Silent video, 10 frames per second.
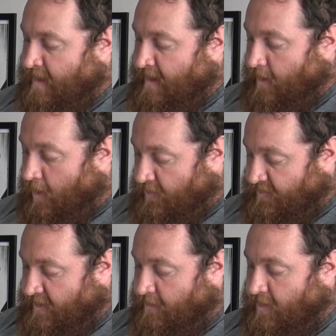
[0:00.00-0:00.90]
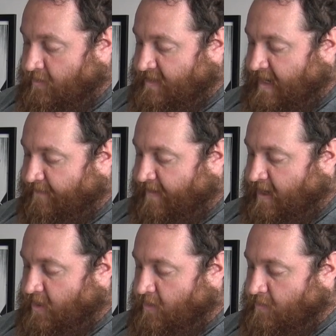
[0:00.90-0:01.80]
They also use the
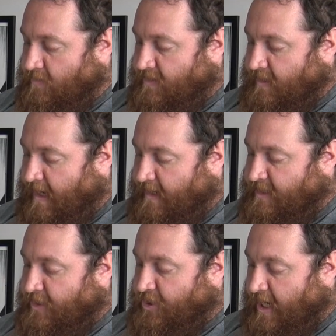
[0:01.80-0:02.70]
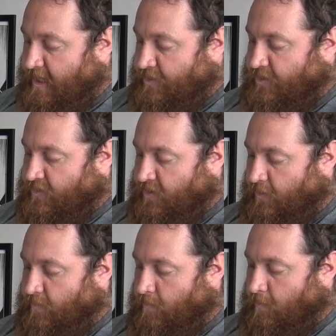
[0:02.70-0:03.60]
FAQs to change
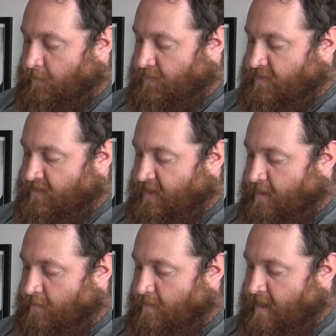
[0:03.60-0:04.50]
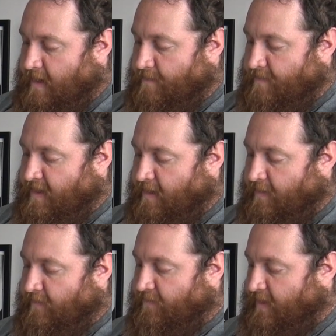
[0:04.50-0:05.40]
certain rules. So
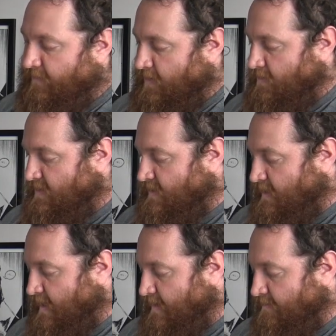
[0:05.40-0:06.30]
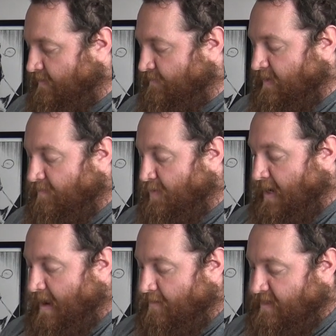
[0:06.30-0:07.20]
they've
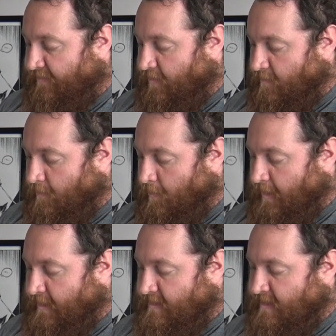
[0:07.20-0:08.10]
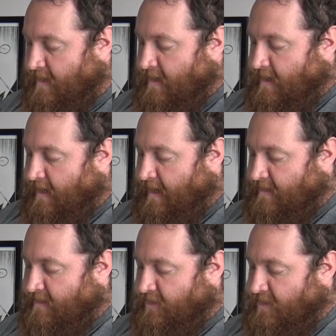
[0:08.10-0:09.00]
put out different rulings,
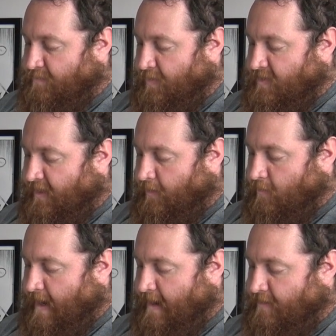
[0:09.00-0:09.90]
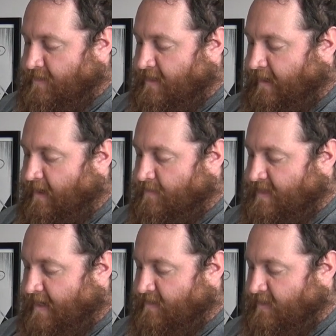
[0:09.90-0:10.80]
such as boots on the ground, that
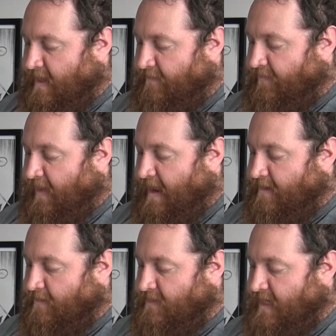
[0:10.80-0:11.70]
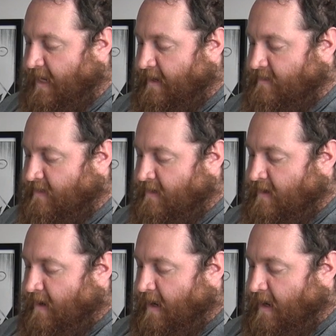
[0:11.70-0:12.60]
comes out so that flyers can't
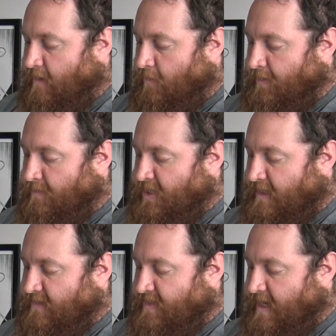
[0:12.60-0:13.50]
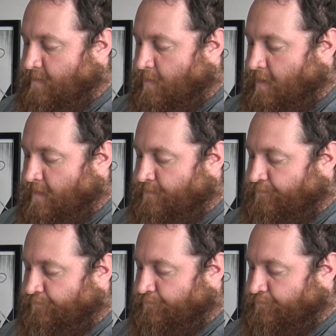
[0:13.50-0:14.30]
hold objectives anymore.